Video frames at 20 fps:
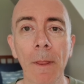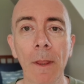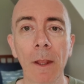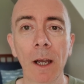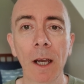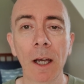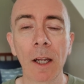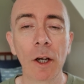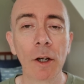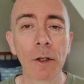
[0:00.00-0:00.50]

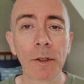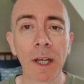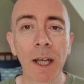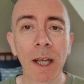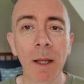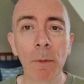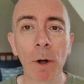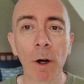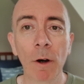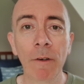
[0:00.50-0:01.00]
In our
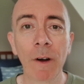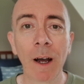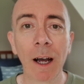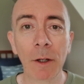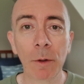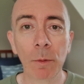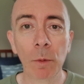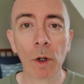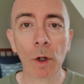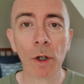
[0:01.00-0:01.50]
time of
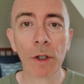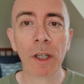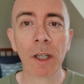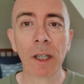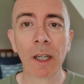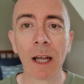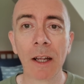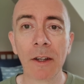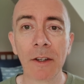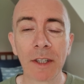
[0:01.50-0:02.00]
hand
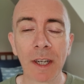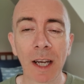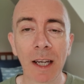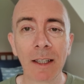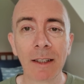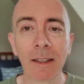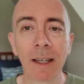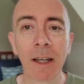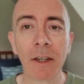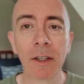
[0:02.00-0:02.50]
washing and
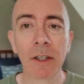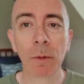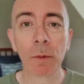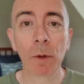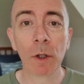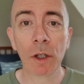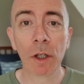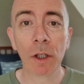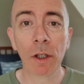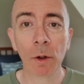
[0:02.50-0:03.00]
sanitising,
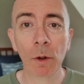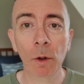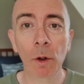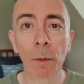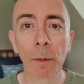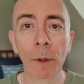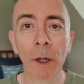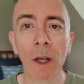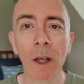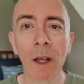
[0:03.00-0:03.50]
we should, I
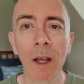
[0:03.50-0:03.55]
hope,